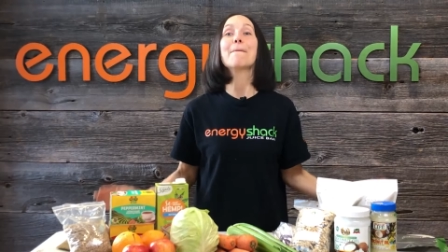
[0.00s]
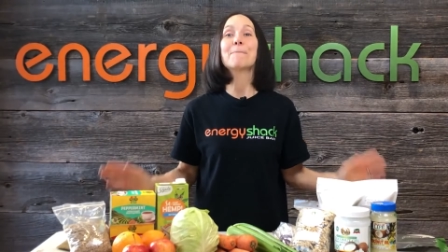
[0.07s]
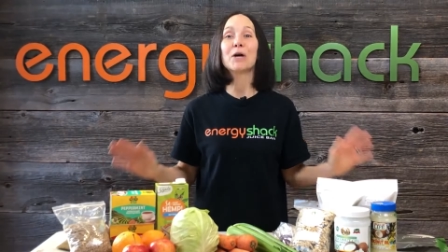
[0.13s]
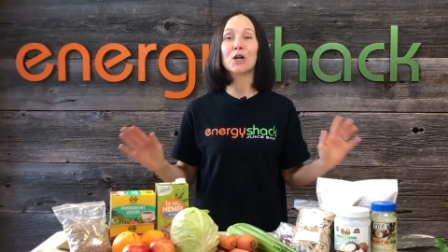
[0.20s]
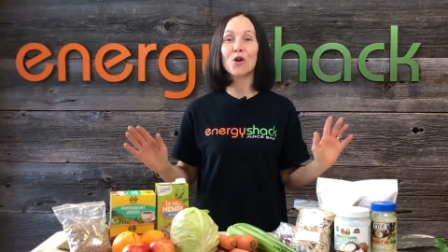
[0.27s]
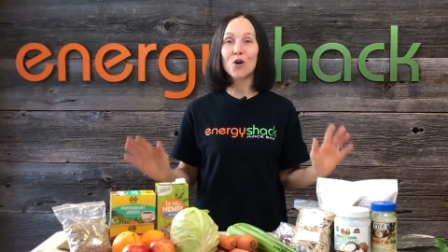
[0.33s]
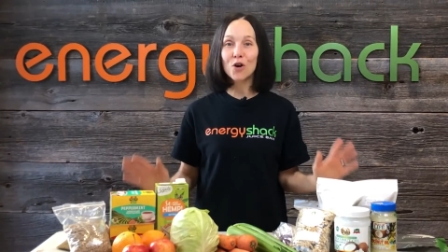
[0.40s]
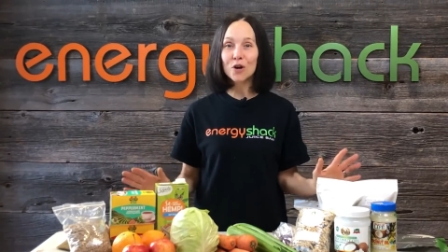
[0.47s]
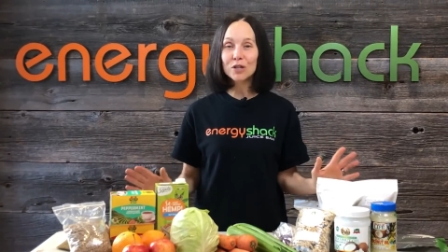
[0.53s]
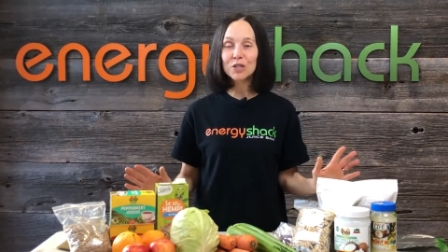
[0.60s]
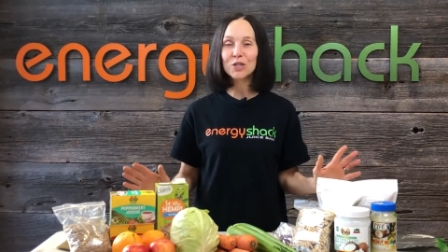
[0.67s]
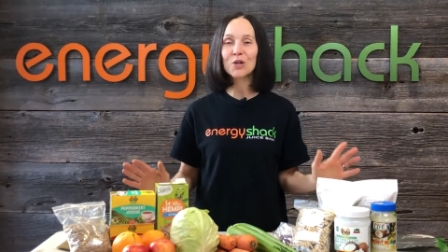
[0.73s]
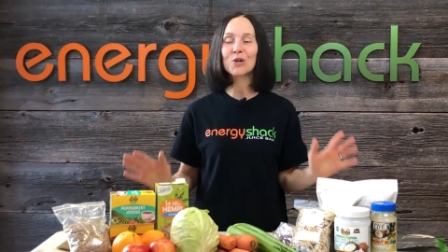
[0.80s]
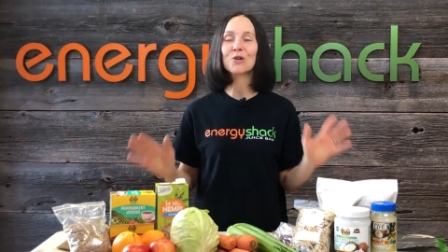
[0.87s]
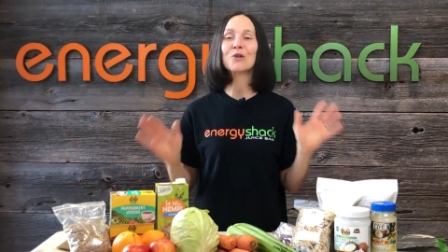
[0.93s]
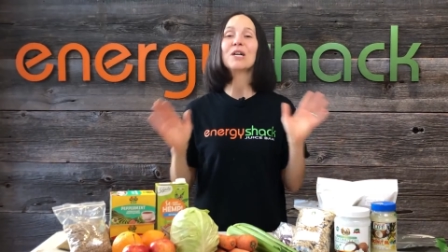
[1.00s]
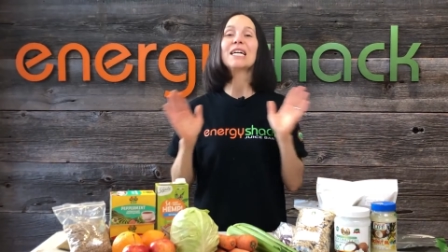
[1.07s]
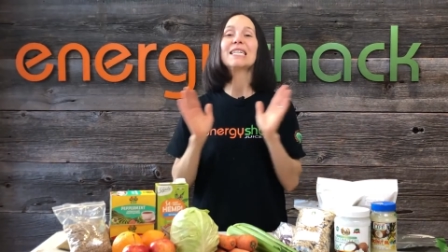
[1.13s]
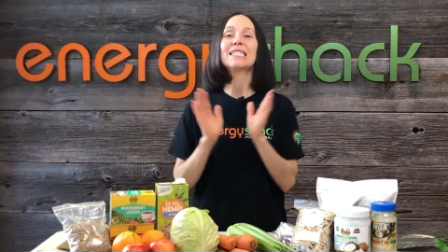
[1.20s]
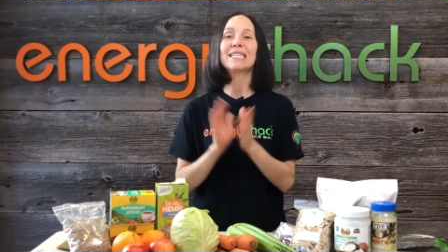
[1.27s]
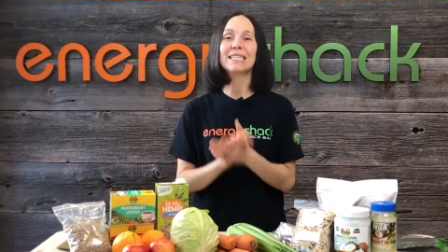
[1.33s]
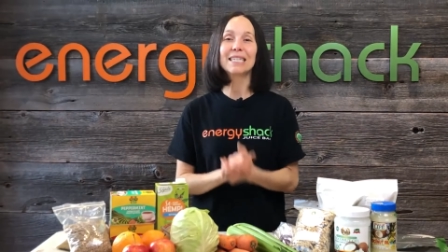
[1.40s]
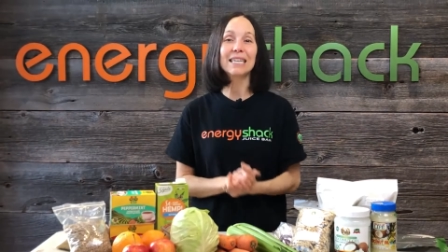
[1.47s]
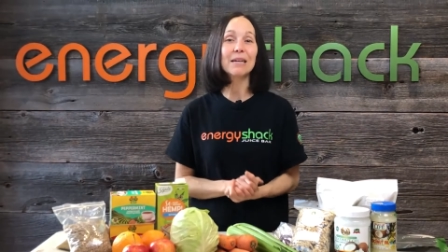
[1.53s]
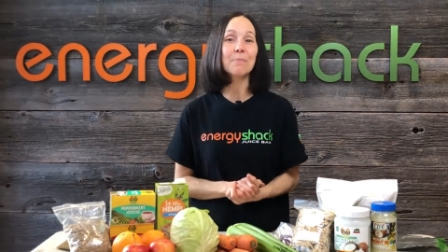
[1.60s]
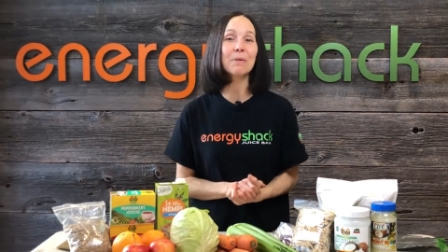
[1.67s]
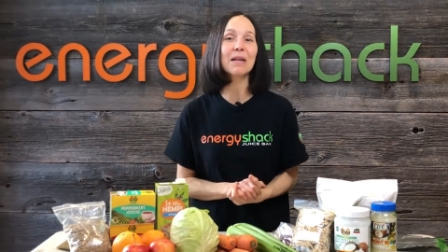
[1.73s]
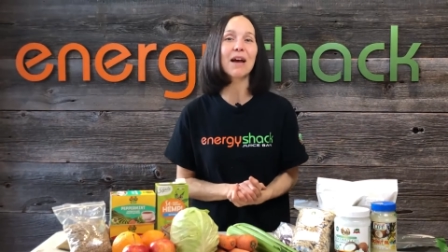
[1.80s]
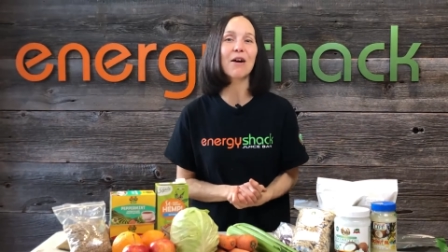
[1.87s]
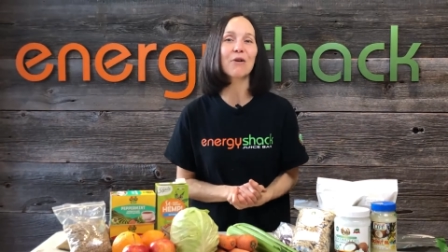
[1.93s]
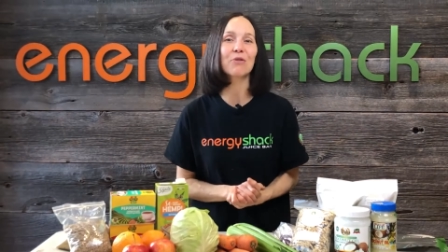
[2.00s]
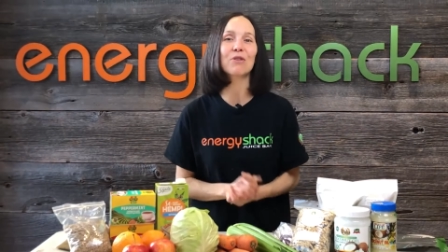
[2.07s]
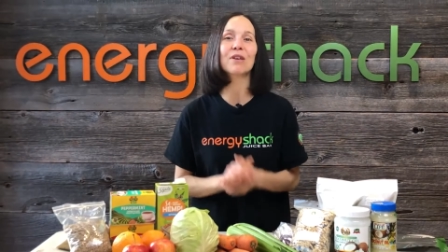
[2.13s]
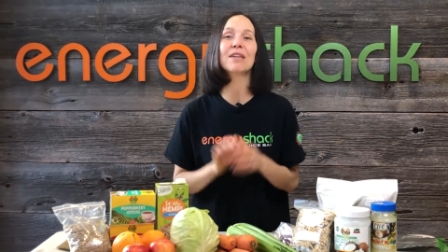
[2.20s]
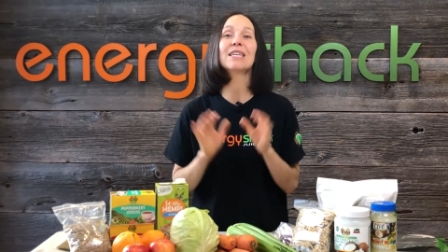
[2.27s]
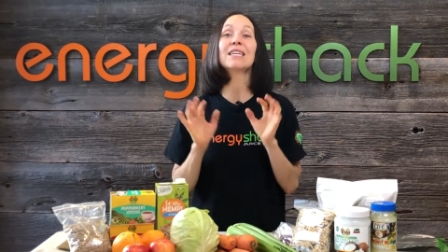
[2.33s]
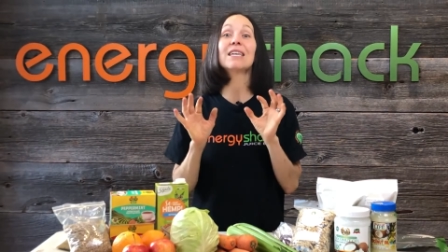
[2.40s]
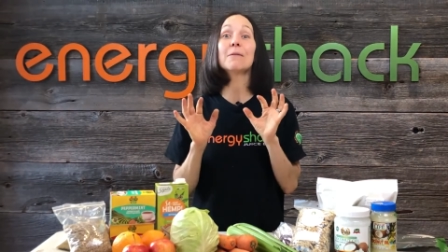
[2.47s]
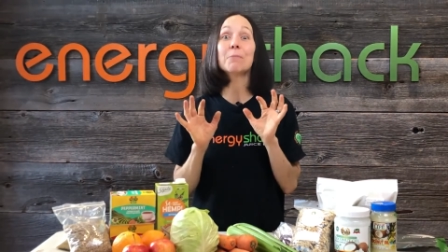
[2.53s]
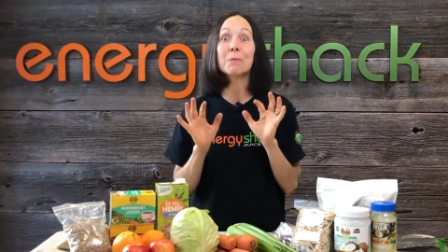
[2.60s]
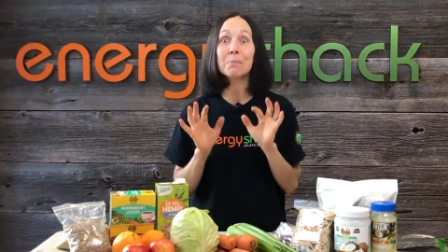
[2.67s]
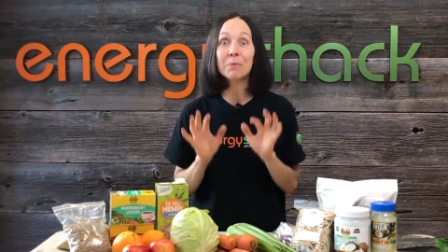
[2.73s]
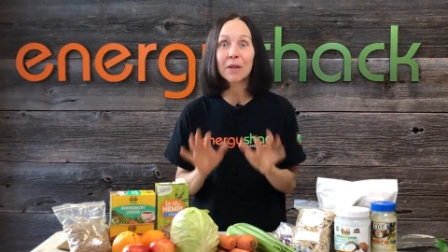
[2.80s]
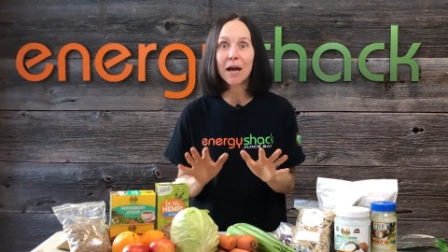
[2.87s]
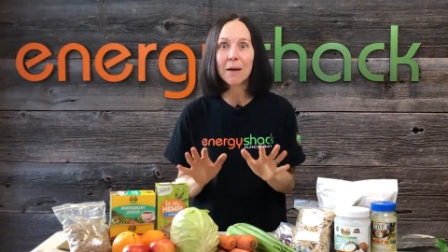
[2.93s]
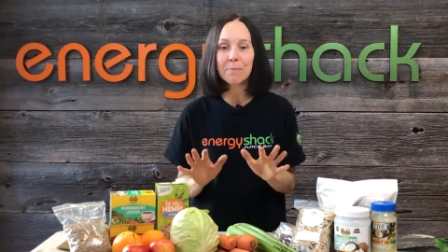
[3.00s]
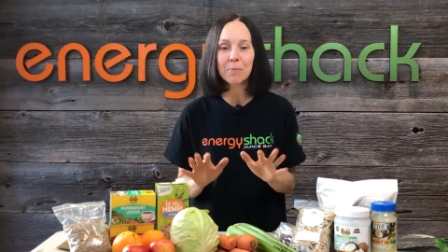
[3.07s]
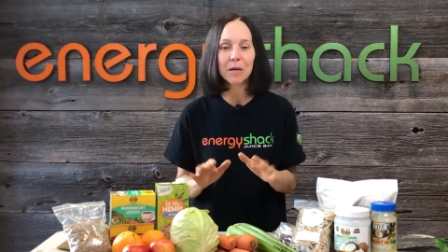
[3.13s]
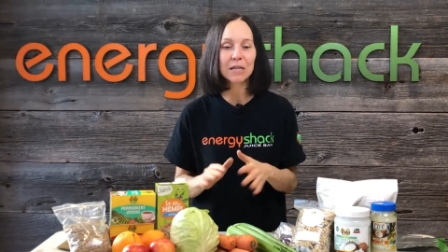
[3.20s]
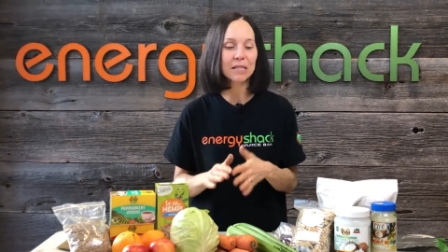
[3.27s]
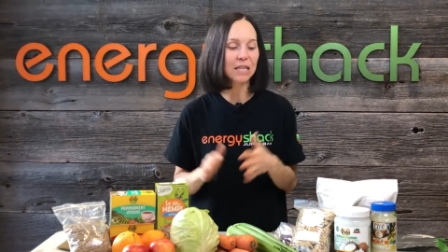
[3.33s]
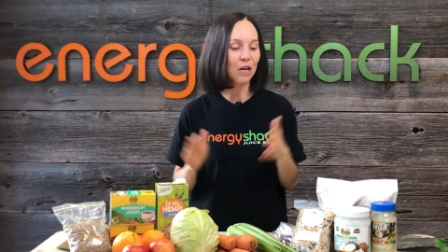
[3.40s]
but also to keep it healthy, keep it plant-based,